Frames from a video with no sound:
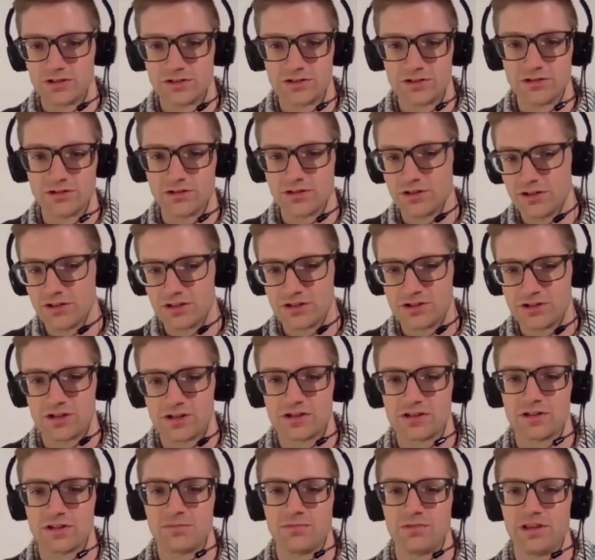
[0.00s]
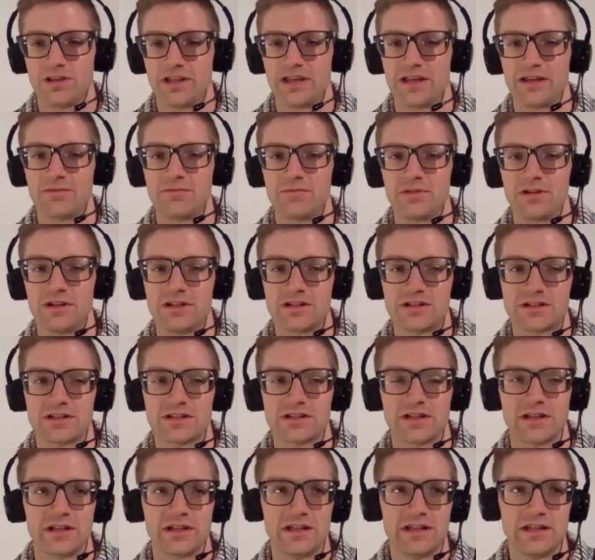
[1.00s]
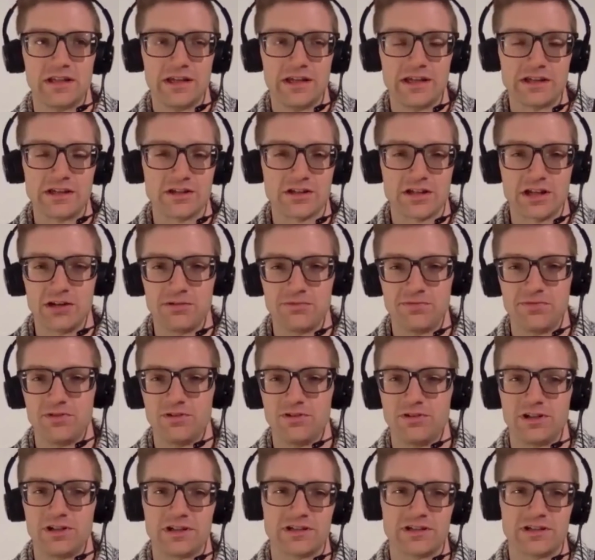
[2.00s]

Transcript: you could adjust the plan, but it's just helpful.